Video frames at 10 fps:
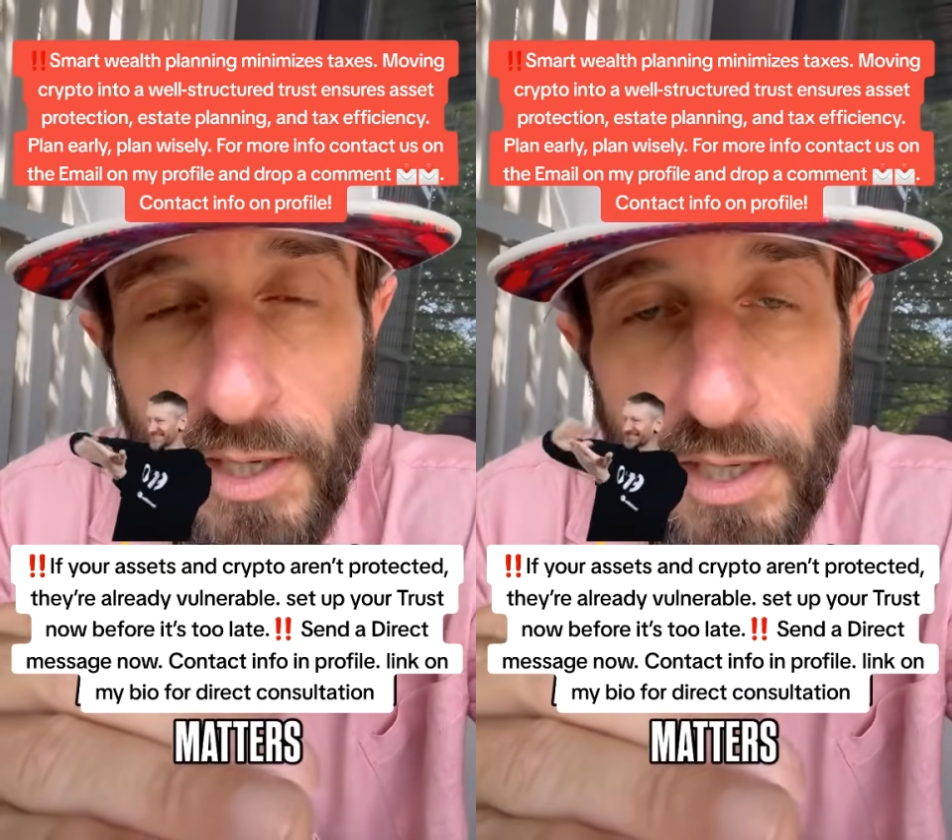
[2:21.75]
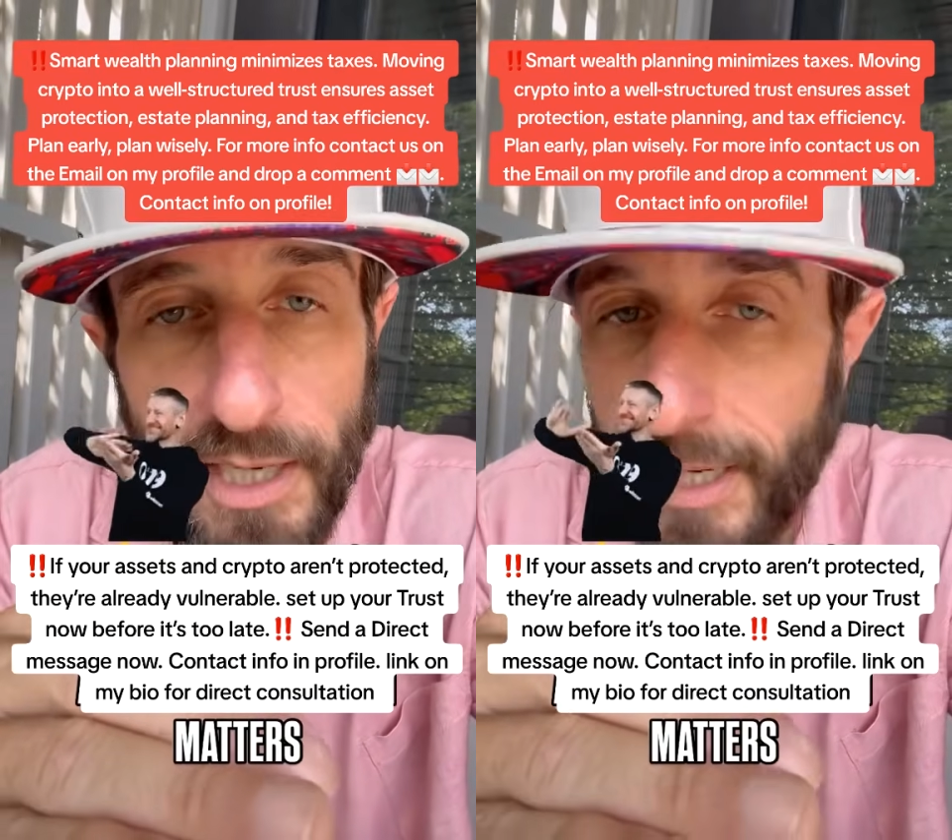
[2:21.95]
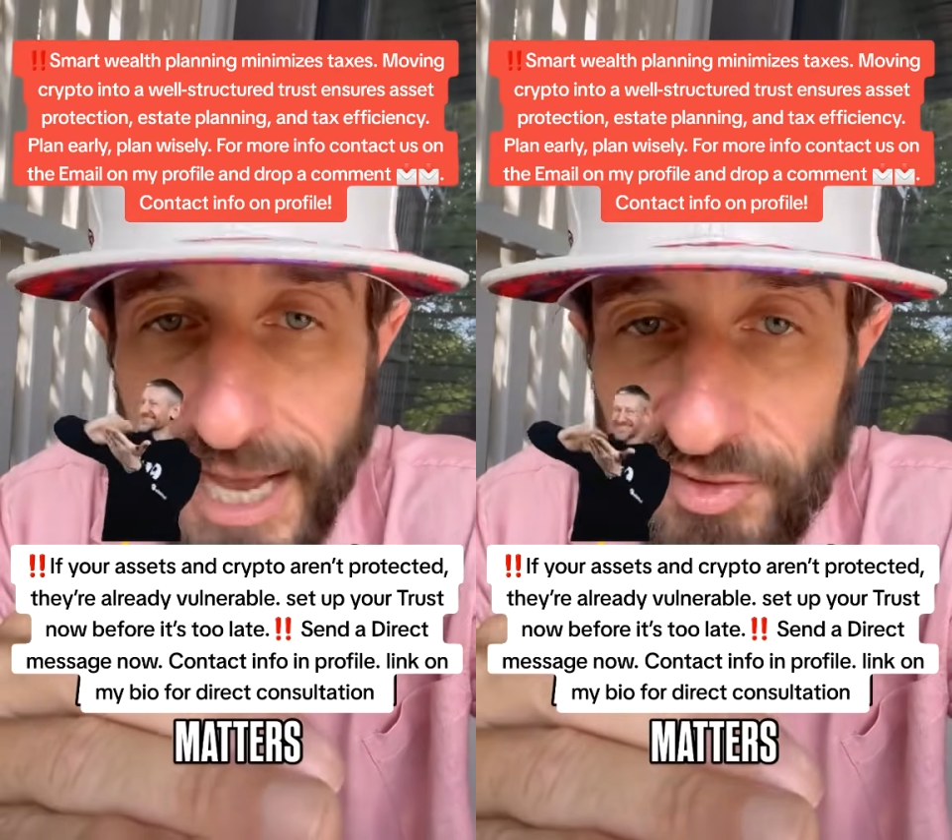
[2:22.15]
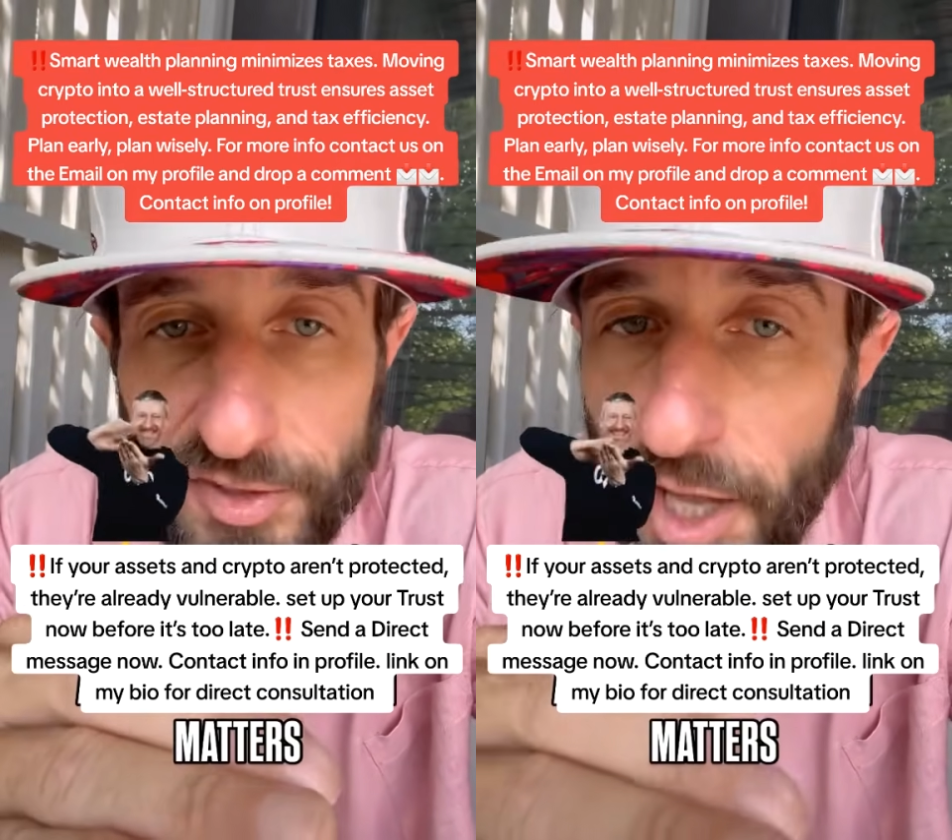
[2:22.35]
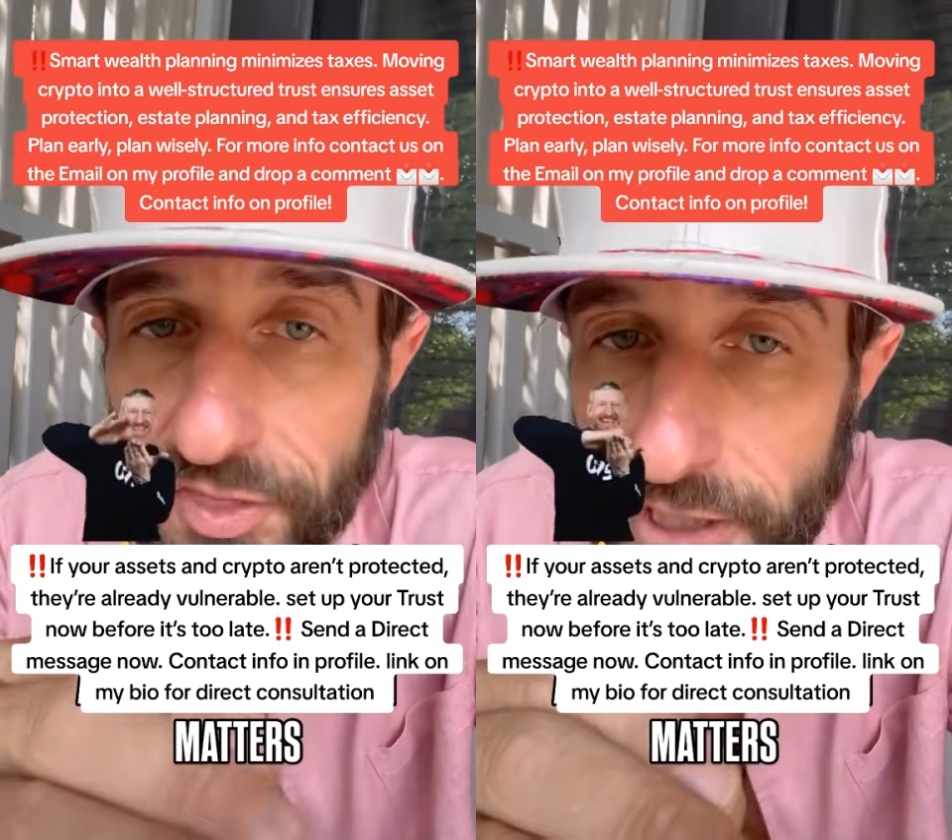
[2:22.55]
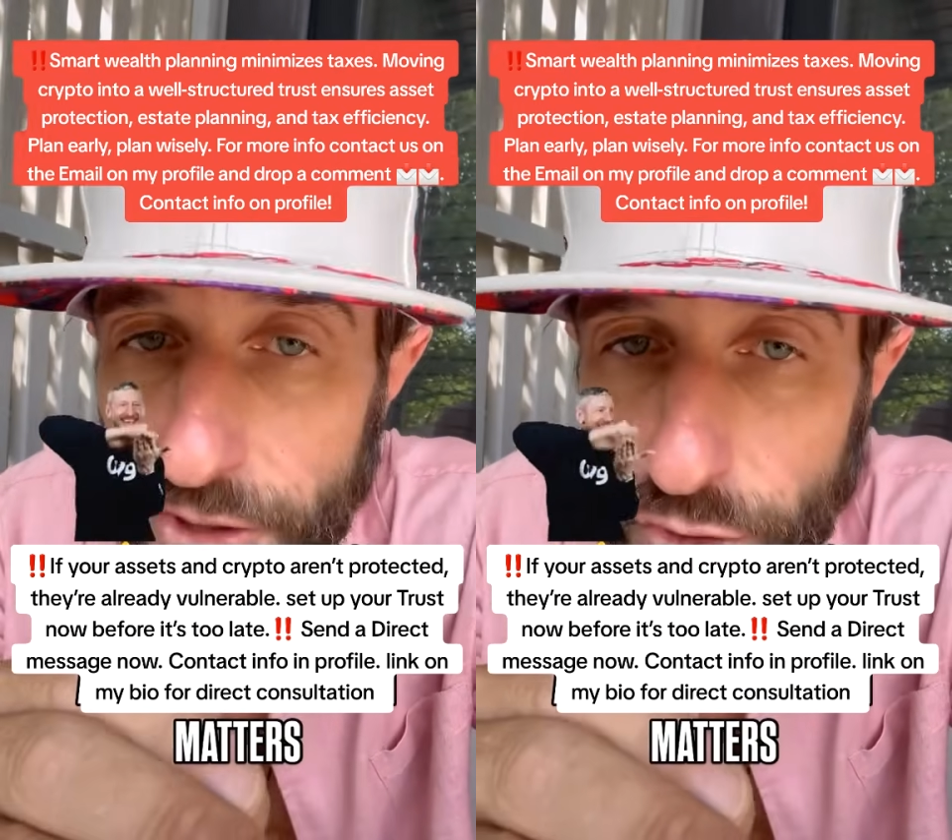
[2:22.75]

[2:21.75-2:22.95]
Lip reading: and it has nothing to do